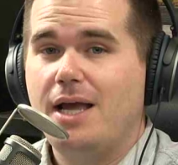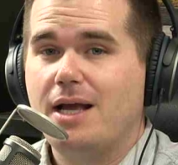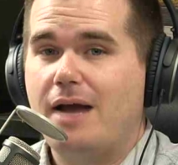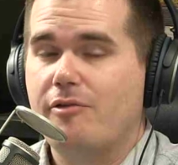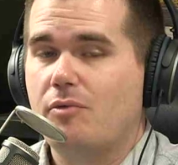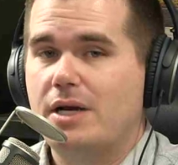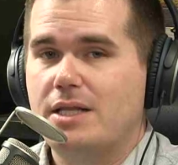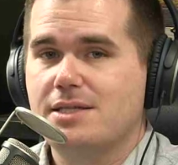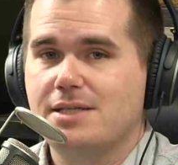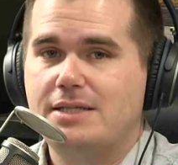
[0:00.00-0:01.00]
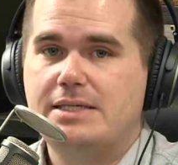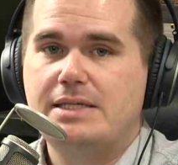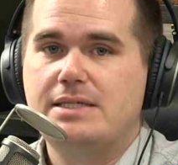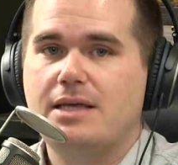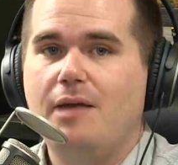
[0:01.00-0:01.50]
buying either one of these
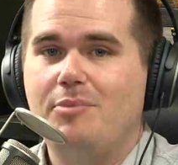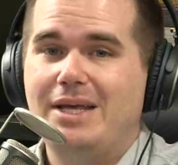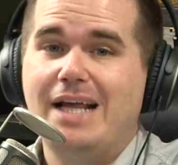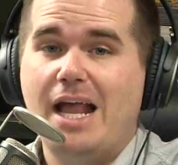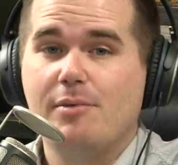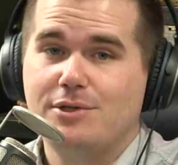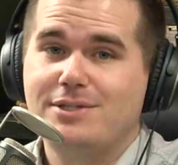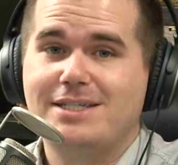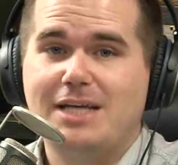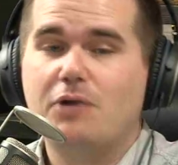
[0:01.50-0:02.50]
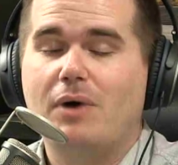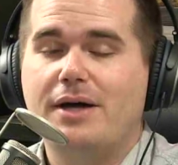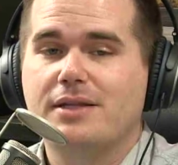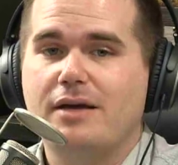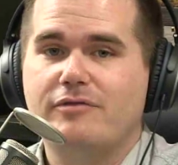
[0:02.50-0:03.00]
lenses and being able to
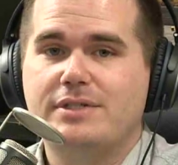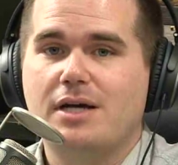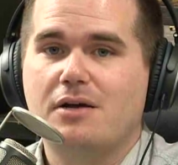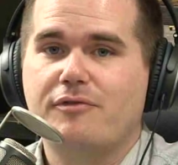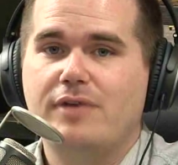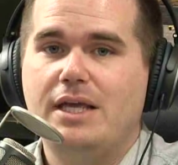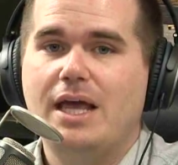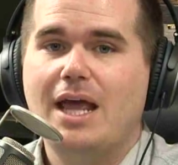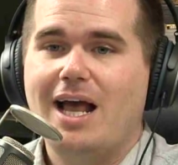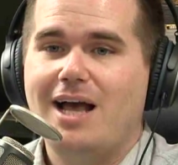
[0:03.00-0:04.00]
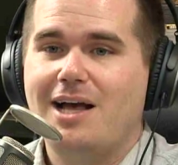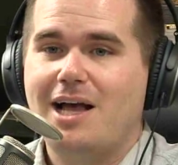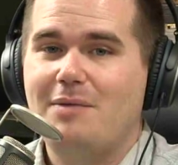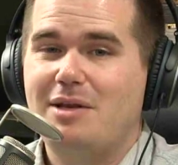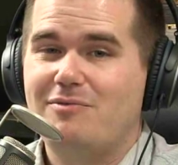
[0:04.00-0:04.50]
take wildlife photography,
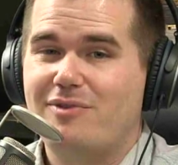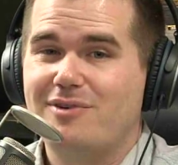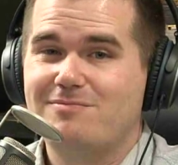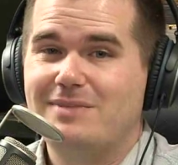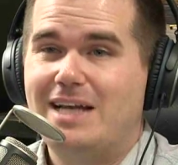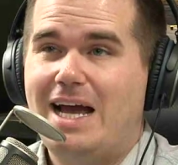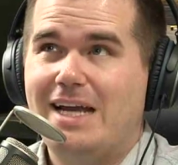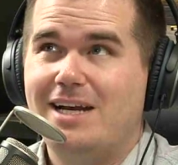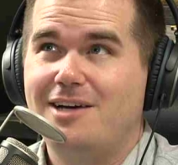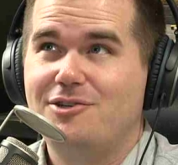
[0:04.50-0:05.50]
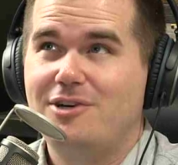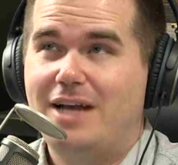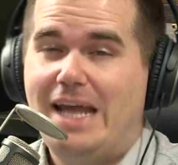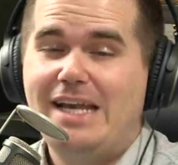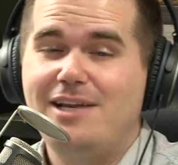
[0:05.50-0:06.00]
for
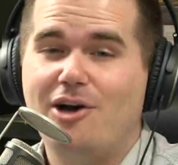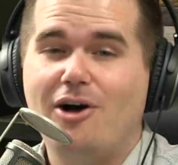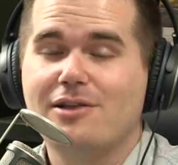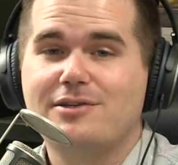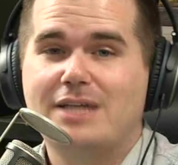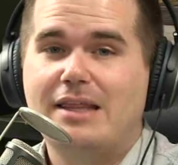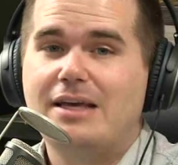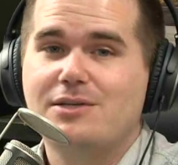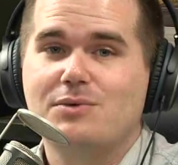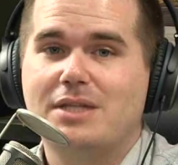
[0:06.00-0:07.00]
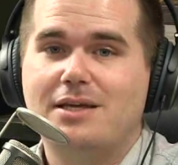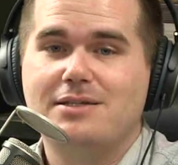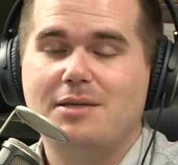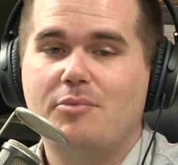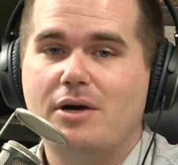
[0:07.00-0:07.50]
$980, I think is what
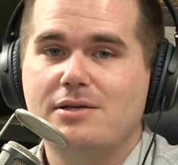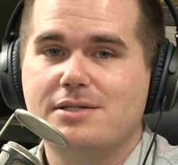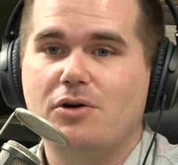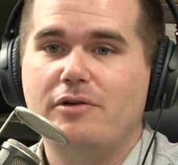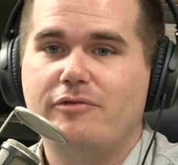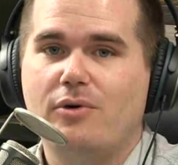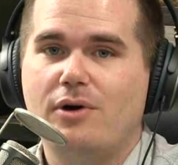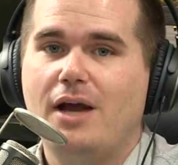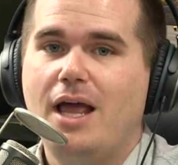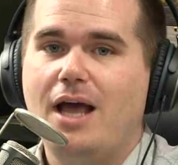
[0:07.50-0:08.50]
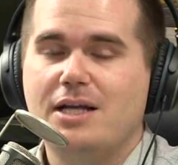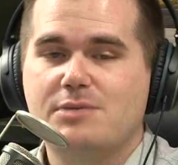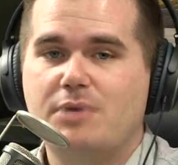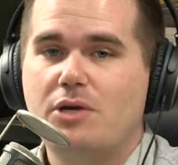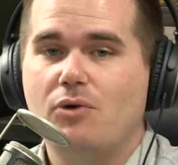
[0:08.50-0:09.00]
the contemporary is going for.
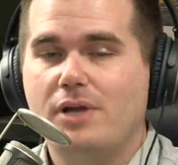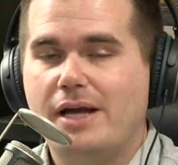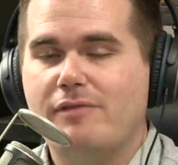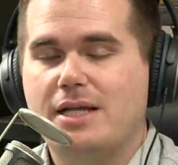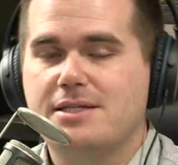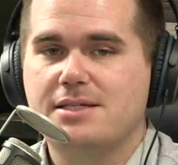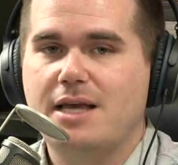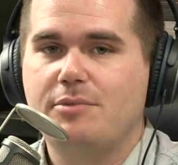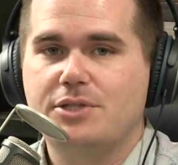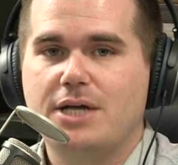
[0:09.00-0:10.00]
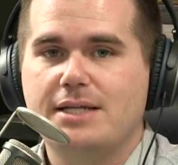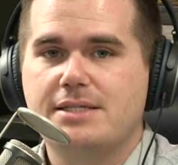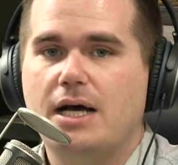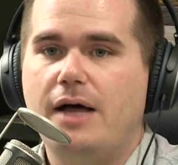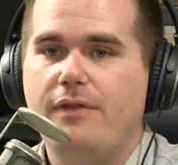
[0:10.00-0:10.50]
That's pretty cool. And I have lots of sample
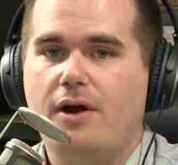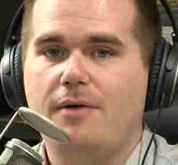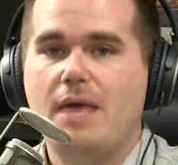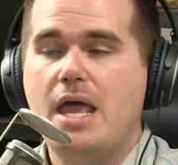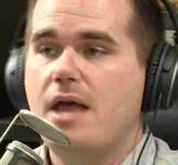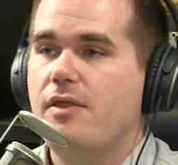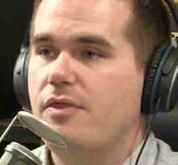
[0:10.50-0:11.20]
shots on there.